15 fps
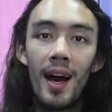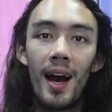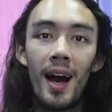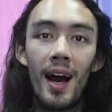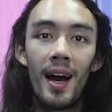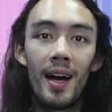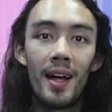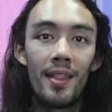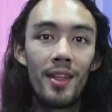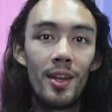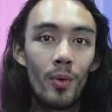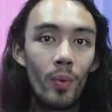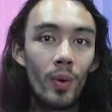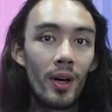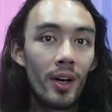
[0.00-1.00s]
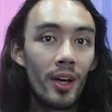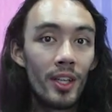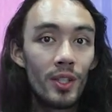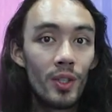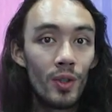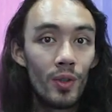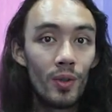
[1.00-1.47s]
Then we're
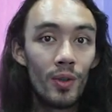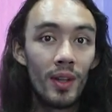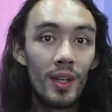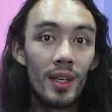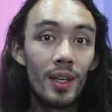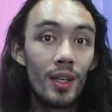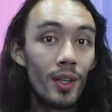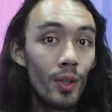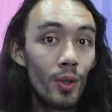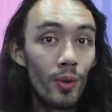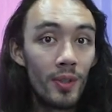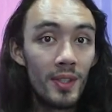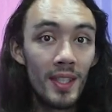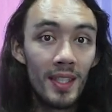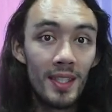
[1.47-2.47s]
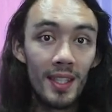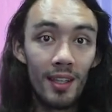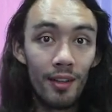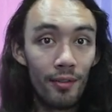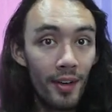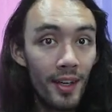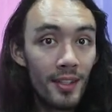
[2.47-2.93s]
going to do the
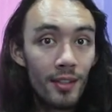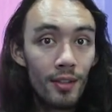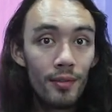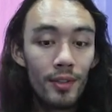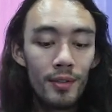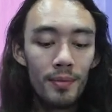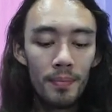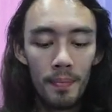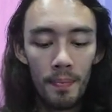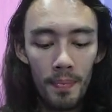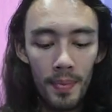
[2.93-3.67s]
UCC festival,